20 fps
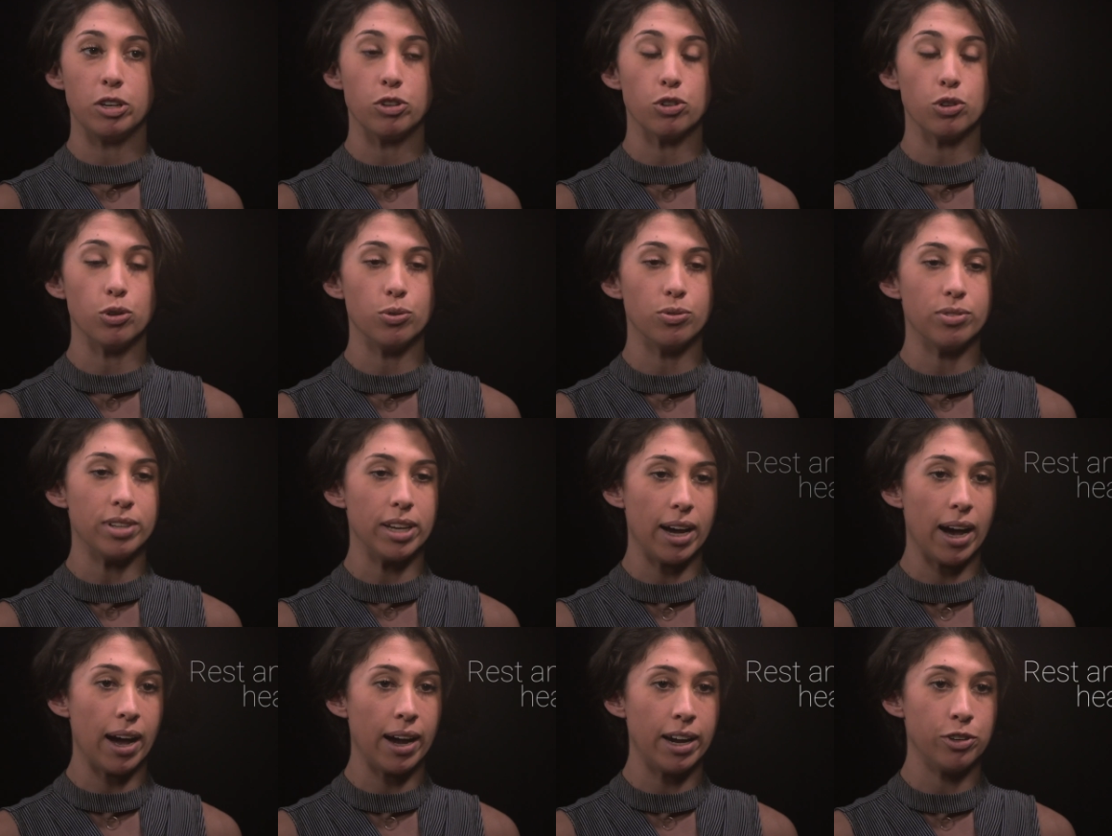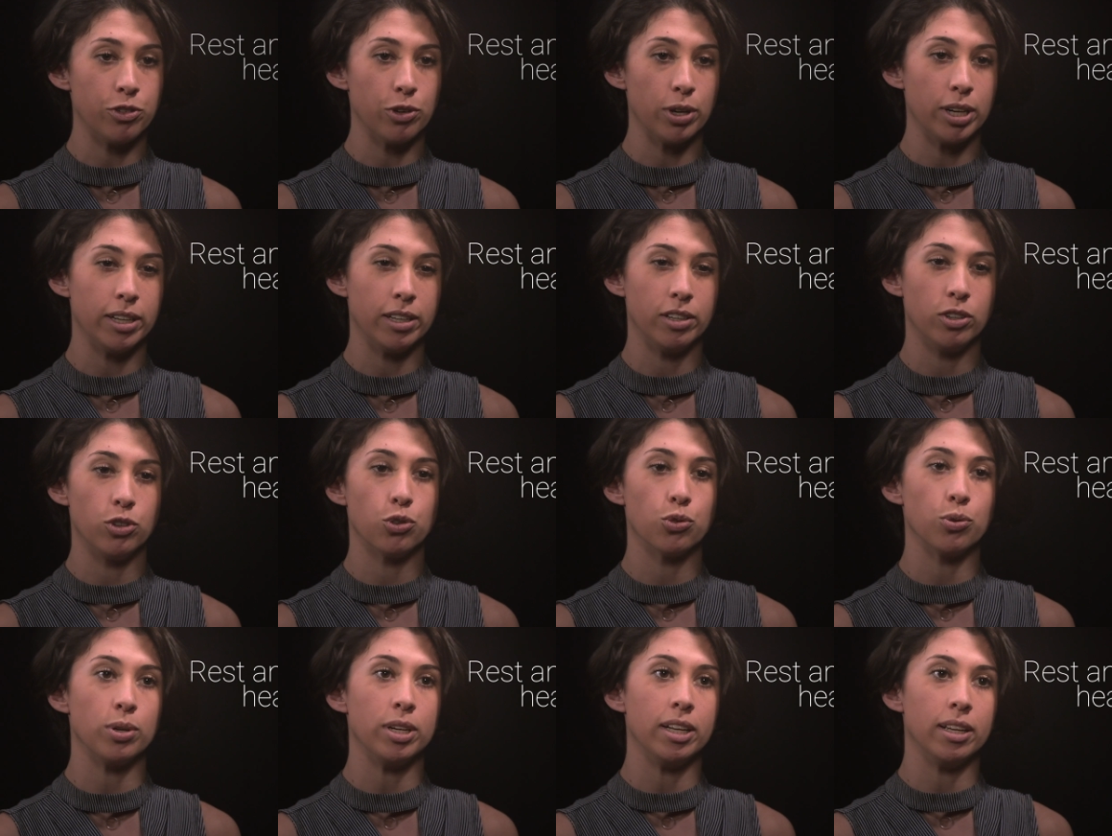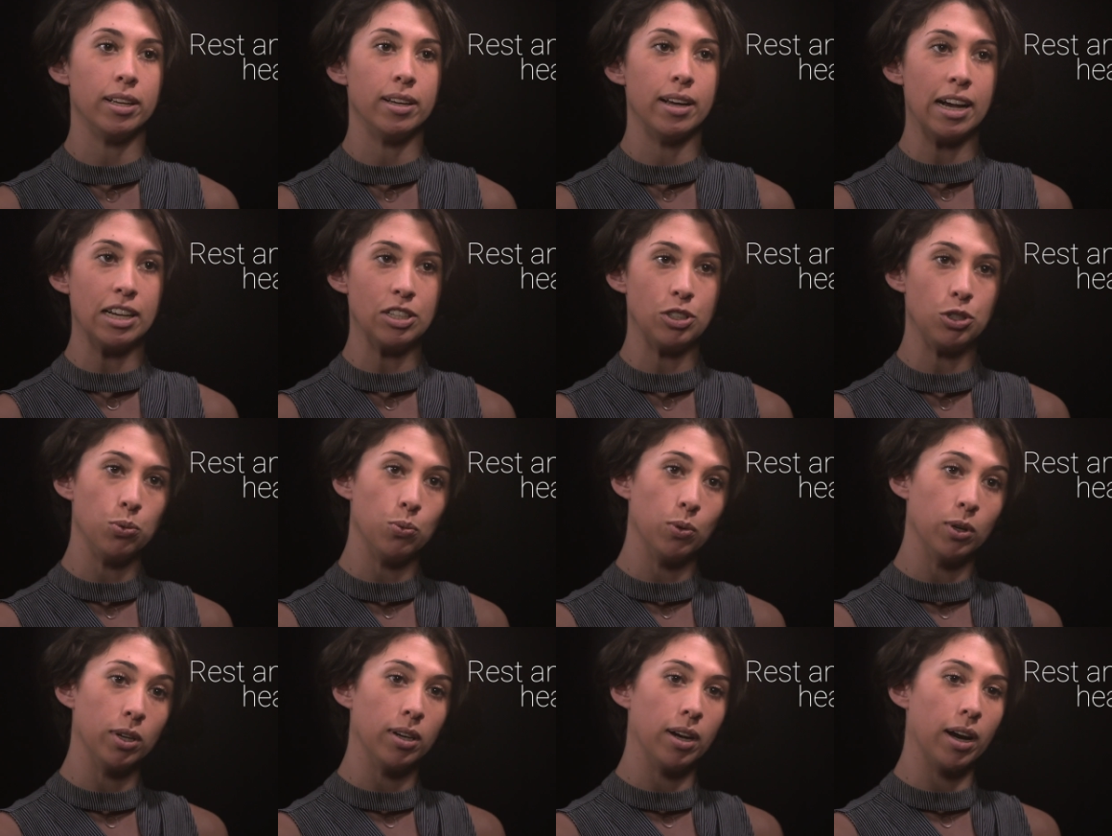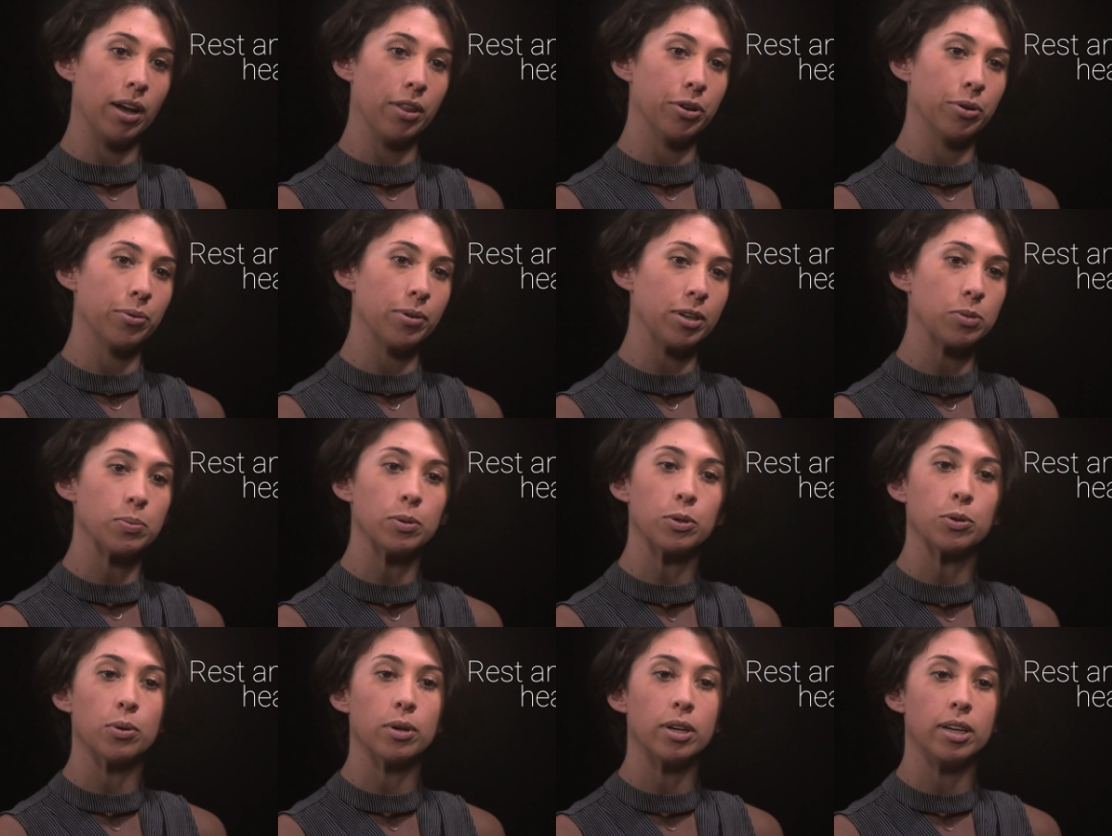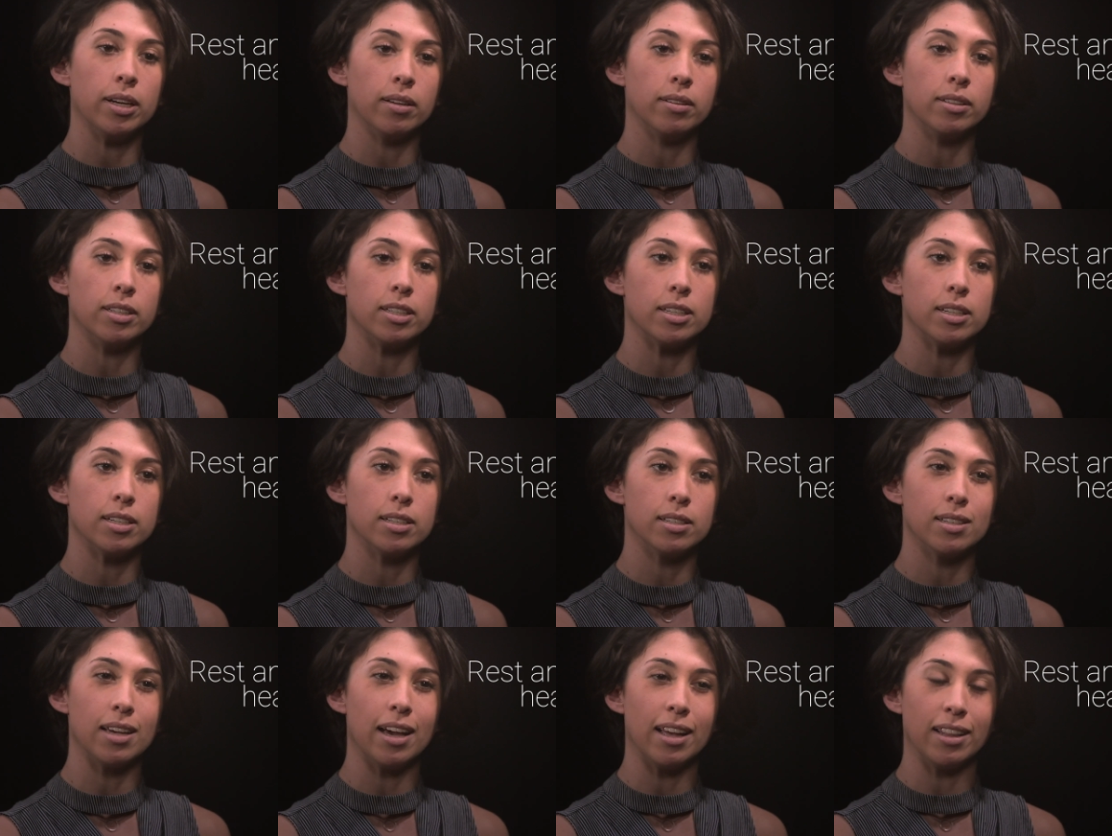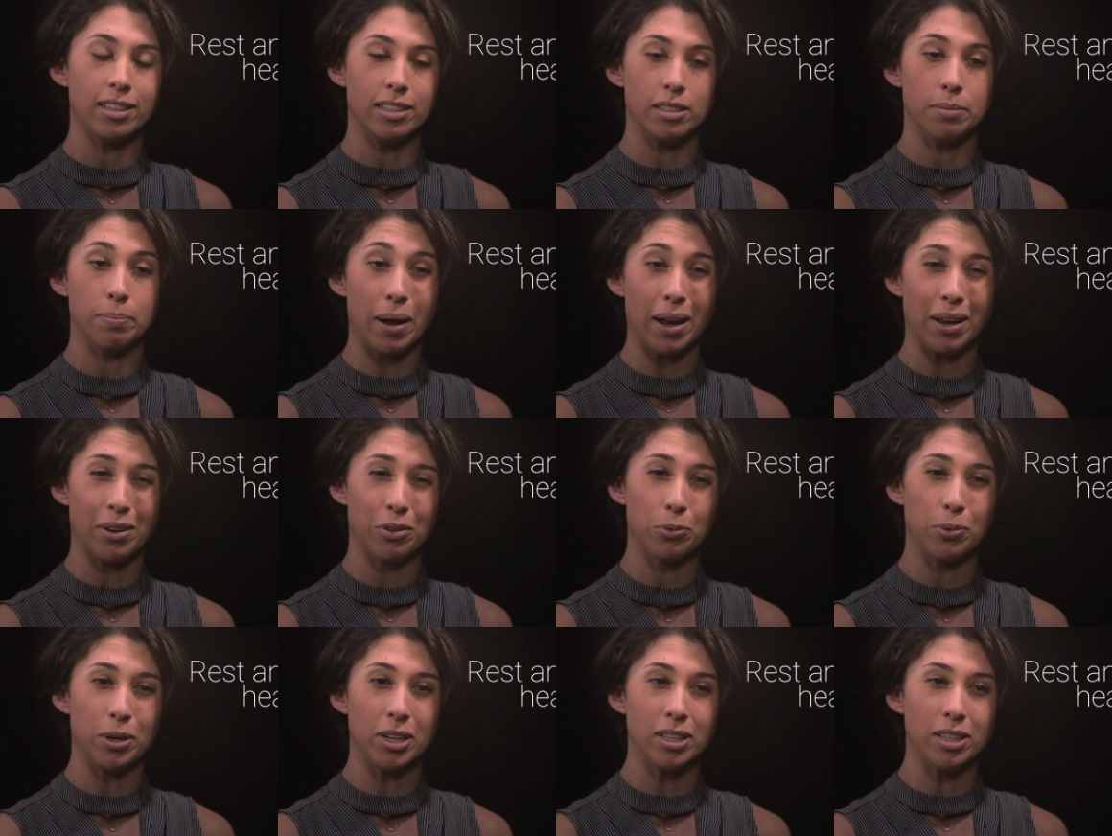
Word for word: Make sure you stay hydrated, treat it as you would other respiratory illnesses, at least mild